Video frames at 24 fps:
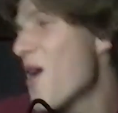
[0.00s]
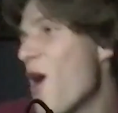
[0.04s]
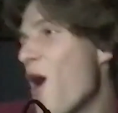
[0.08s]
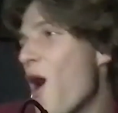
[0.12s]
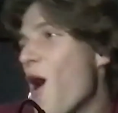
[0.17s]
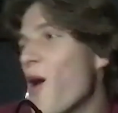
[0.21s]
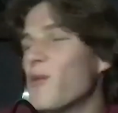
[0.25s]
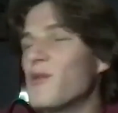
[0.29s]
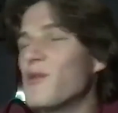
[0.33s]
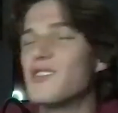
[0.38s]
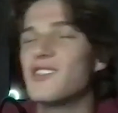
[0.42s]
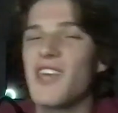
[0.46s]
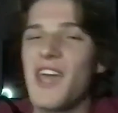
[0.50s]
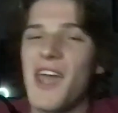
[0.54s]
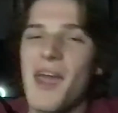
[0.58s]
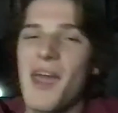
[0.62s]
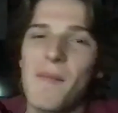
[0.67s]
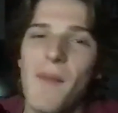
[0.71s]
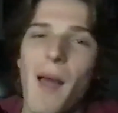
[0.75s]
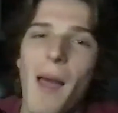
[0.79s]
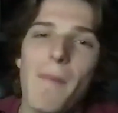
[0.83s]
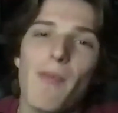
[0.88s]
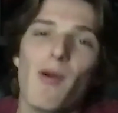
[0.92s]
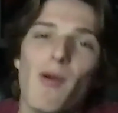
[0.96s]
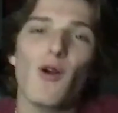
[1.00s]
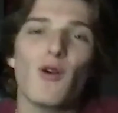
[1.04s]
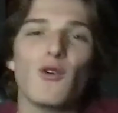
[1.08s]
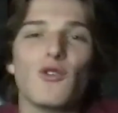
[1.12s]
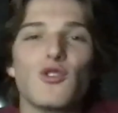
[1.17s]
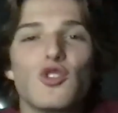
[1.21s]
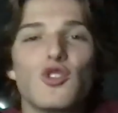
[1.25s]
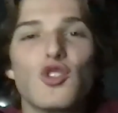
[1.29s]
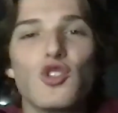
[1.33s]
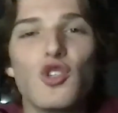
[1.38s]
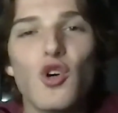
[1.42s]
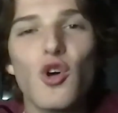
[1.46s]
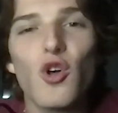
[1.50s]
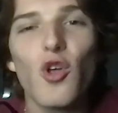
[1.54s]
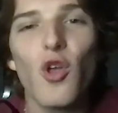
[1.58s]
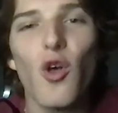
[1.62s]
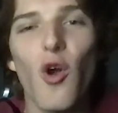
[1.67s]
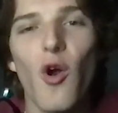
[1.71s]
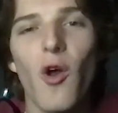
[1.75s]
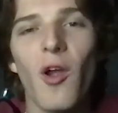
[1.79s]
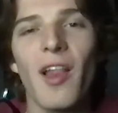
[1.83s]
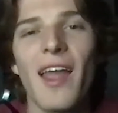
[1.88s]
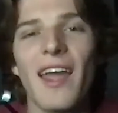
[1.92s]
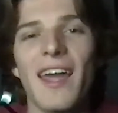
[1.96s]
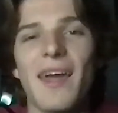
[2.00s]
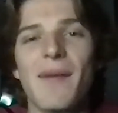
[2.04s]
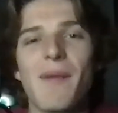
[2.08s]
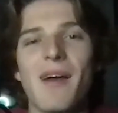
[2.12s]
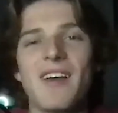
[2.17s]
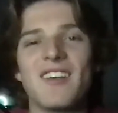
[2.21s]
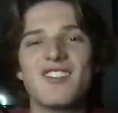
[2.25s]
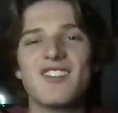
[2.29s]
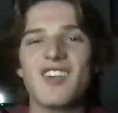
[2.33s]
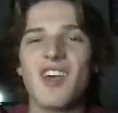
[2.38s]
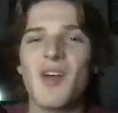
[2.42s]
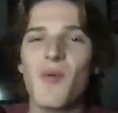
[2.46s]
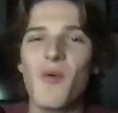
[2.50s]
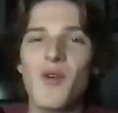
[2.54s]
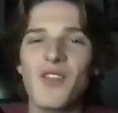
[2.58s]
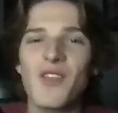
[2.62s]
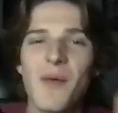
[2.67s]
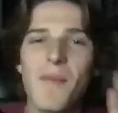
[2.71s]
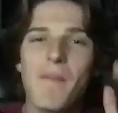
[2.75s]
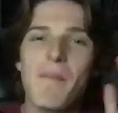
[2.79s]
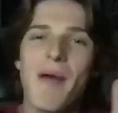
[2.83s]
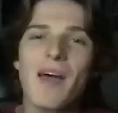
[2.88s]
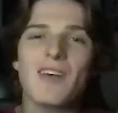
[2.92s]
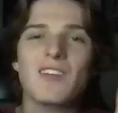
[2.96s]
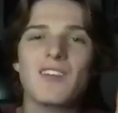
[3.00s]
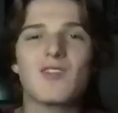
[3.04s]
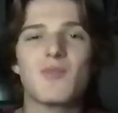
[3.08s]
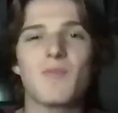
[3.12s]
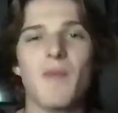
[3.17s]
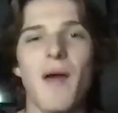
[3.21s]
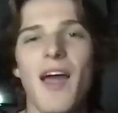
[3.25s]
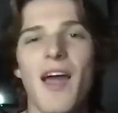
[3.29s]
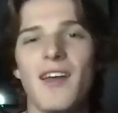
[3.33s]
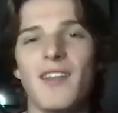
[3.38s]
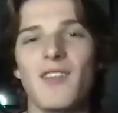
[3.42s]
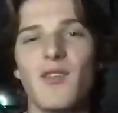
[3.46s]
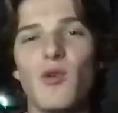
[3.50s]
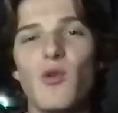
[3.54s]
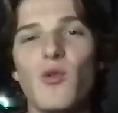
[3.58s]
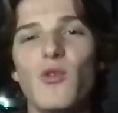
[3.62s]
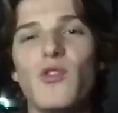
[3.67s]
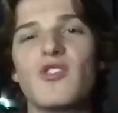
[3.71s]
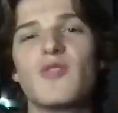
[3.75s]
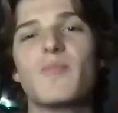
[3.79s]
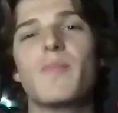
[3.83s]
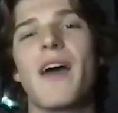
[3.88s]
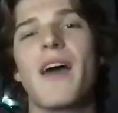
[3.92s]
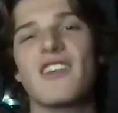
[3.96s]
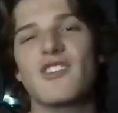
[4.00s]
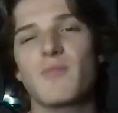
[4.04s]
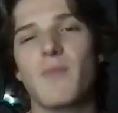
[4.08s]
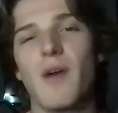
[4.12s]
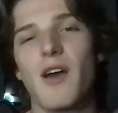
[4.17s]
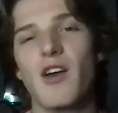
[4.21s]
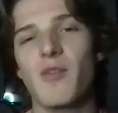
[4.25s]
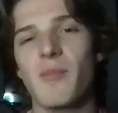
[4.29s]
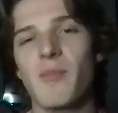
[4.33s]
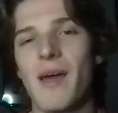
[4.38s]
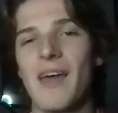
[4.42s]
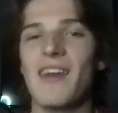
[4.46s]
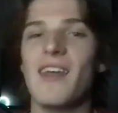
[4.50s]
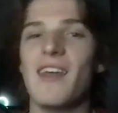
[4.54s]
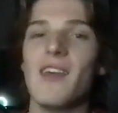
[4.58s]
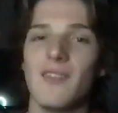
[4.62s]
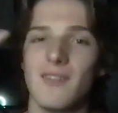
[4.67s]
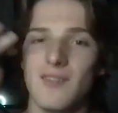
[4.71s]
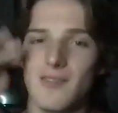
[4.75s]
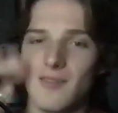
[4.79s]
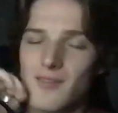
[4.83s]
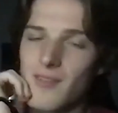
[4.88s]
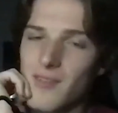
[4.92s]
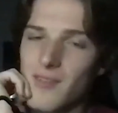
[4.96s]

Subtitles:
Are we saying my personal, or like am I saying what the best who the best Spider-Man is?